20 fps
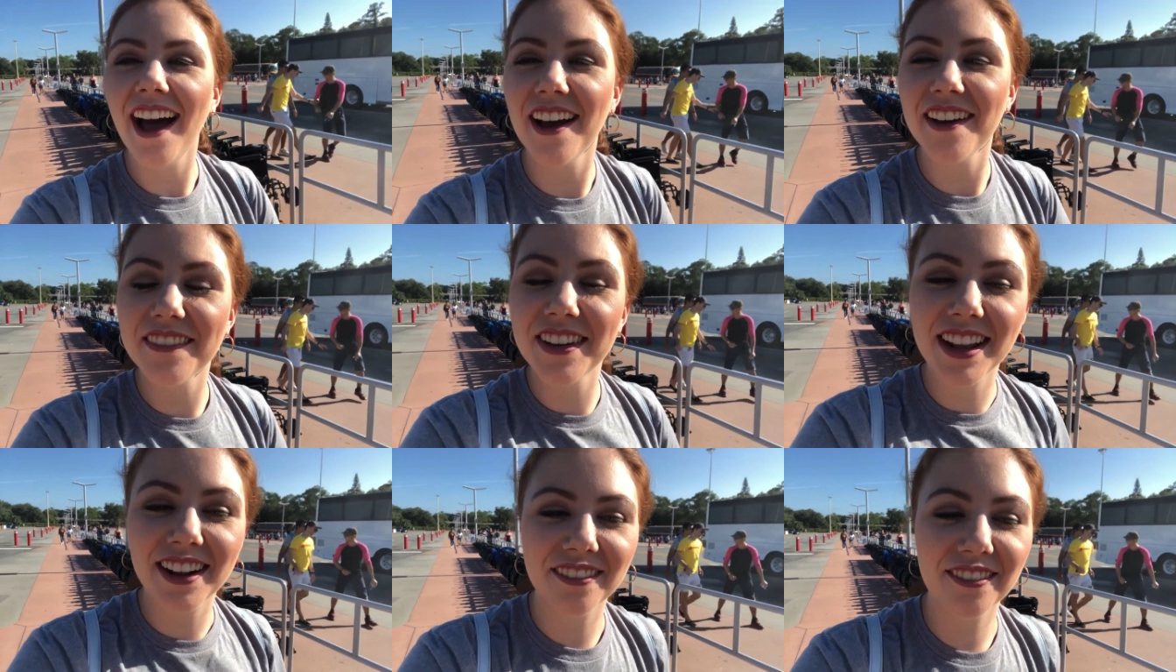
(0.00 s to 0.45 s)

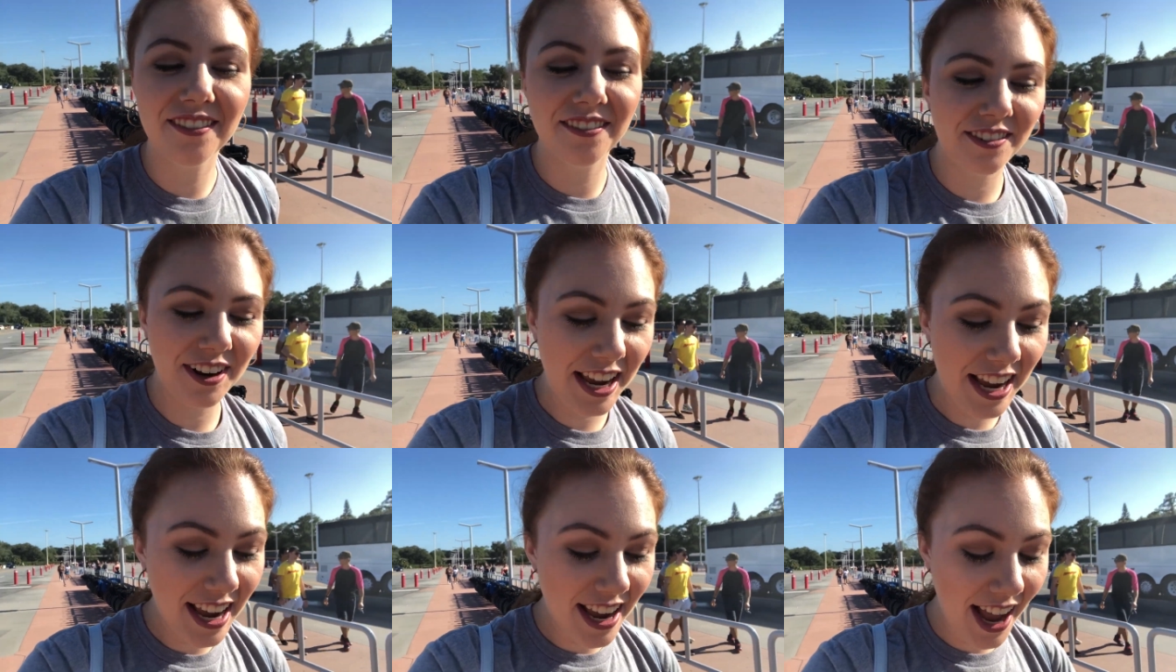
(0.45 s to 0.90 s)
um,
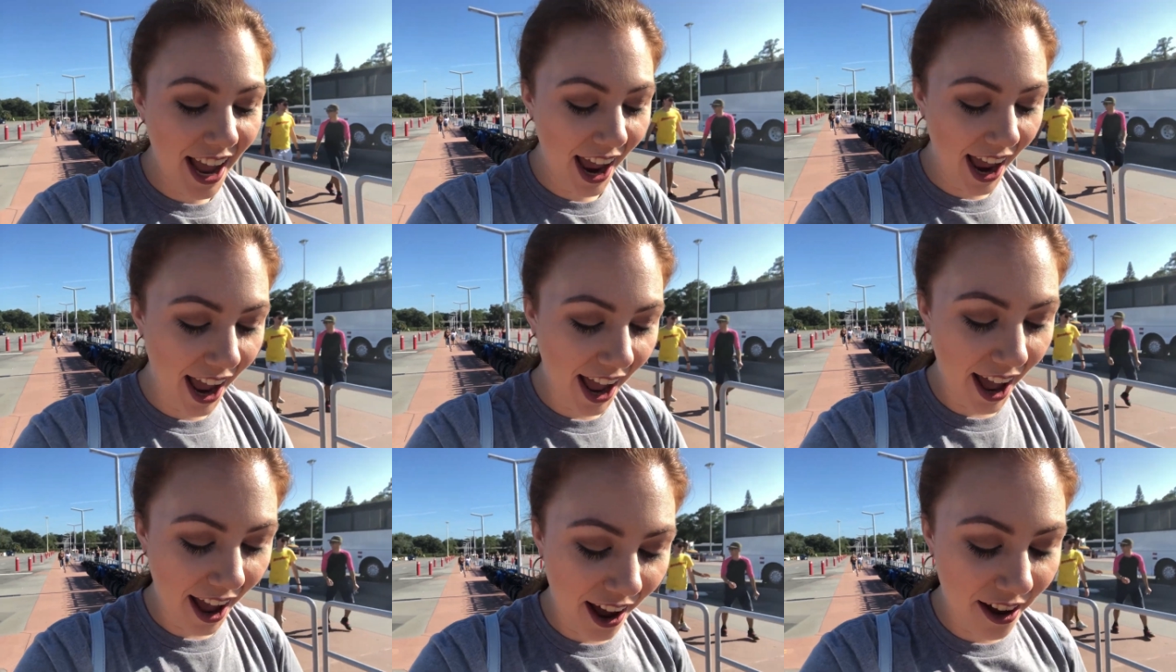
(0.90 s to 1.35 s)
we
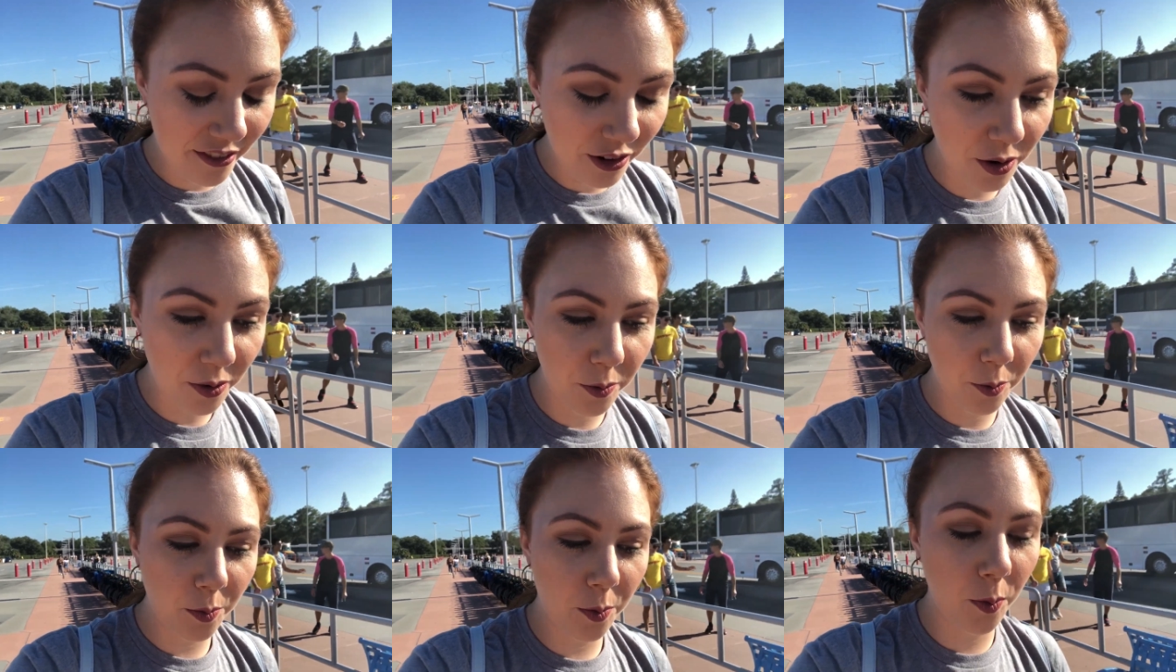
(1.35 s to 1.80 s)
have
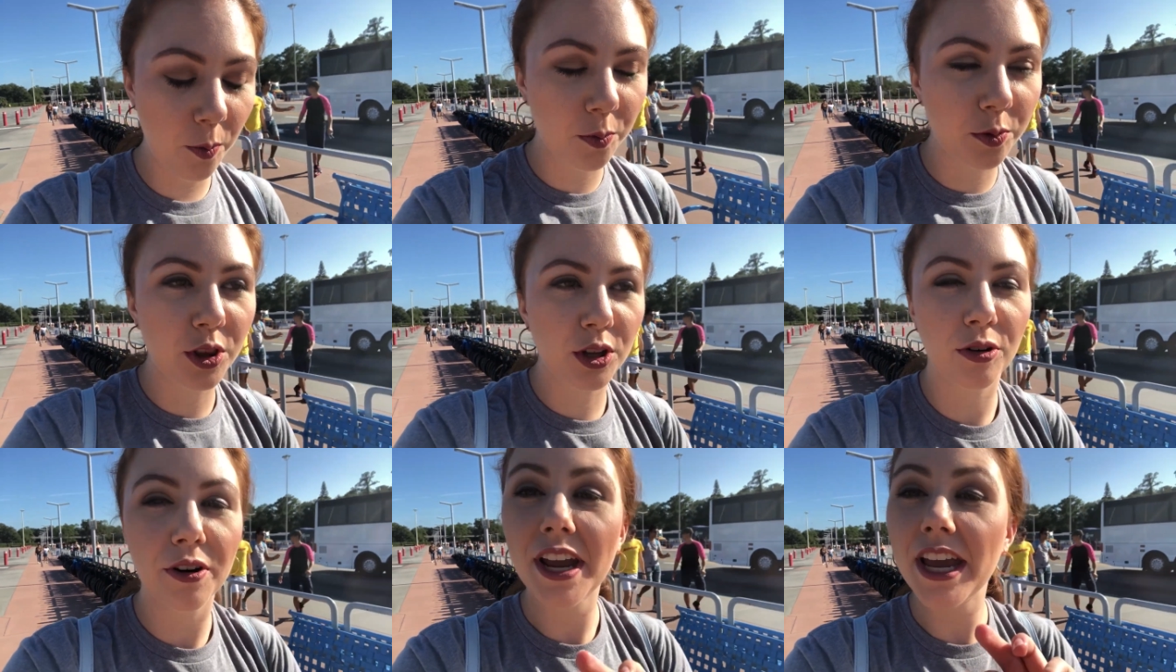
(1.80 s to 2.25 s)

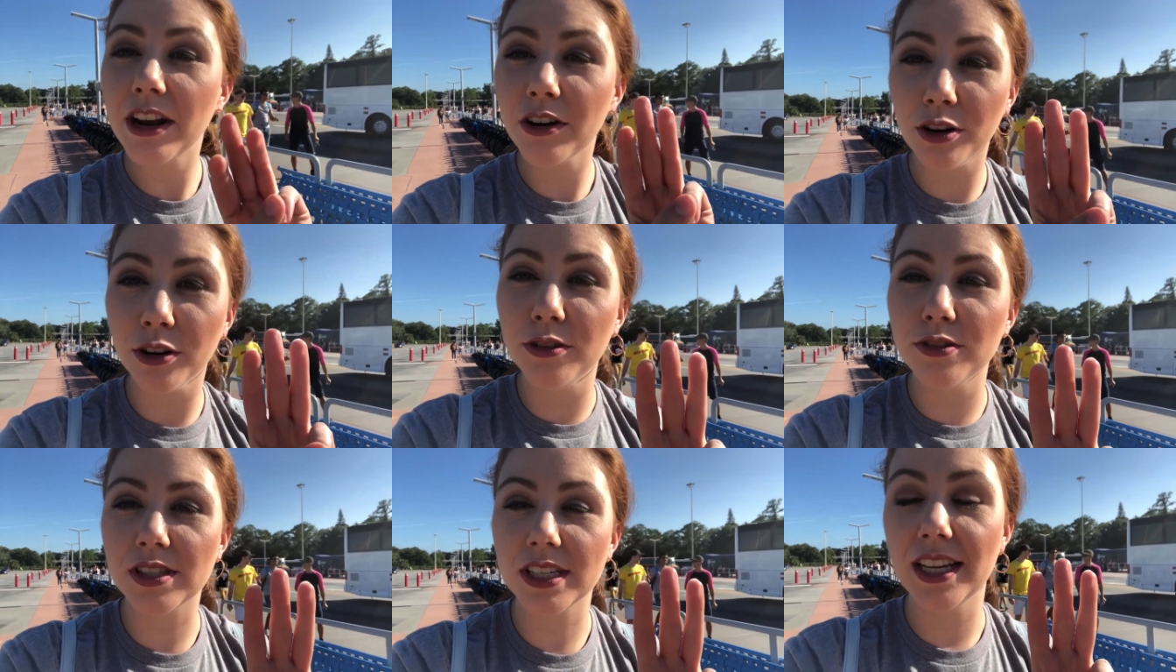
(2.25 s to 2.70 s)
three
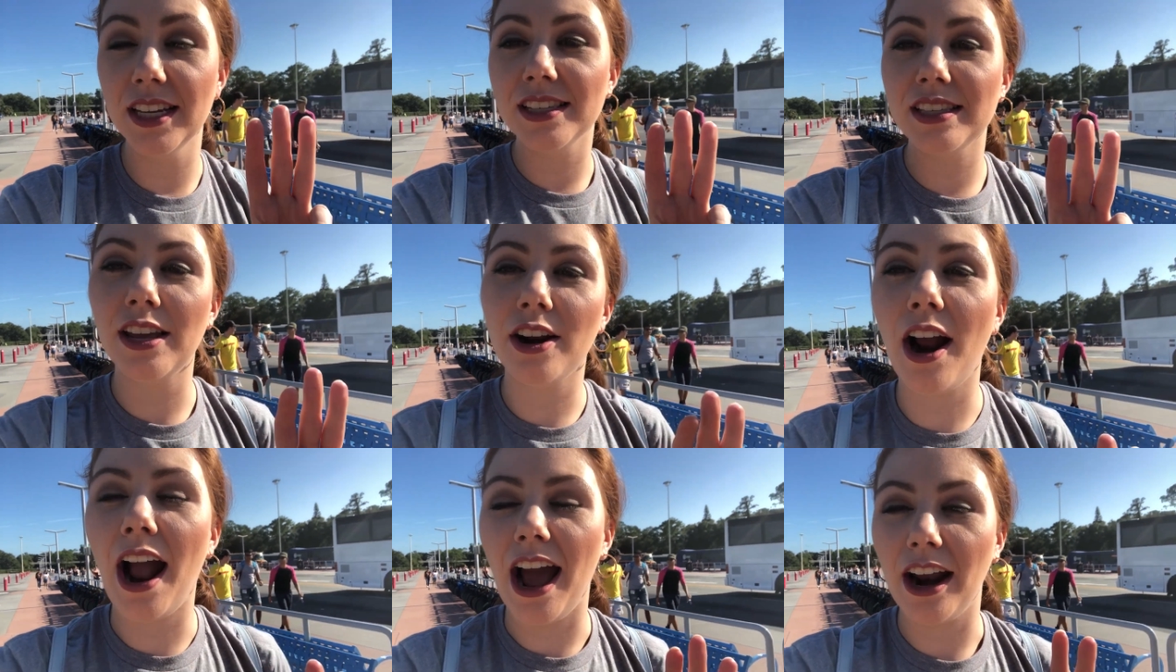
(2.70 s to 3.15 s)
cruises
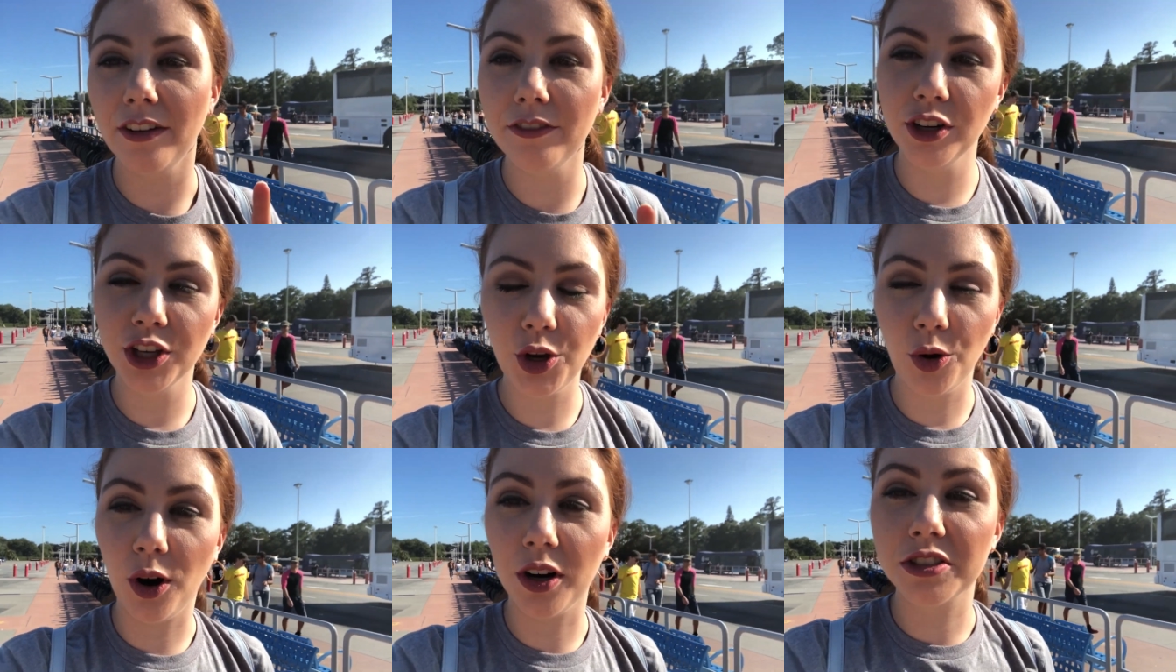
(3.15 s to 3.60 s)
that are out of
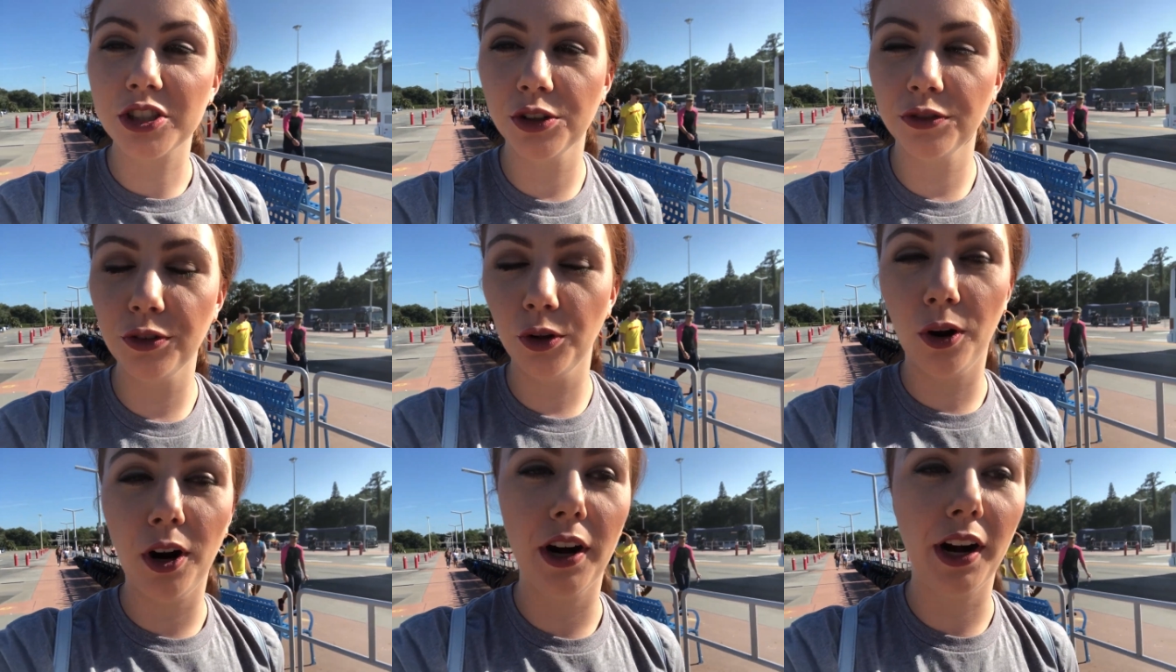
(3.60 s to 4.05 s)
New York to
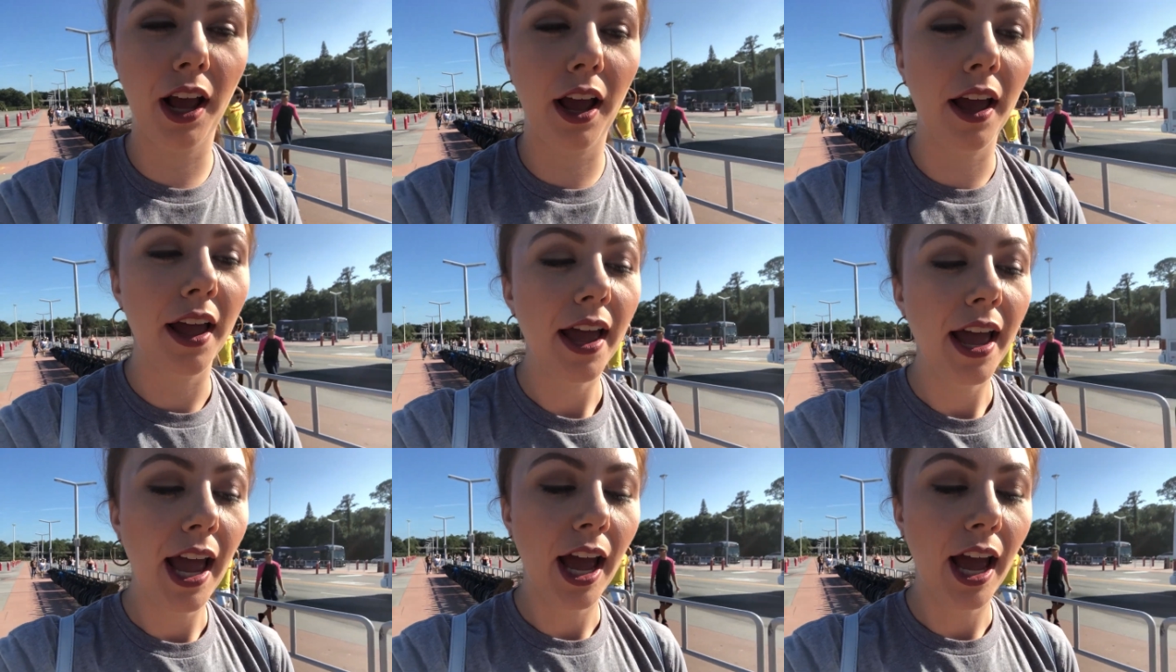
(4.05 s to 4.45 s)
Florida,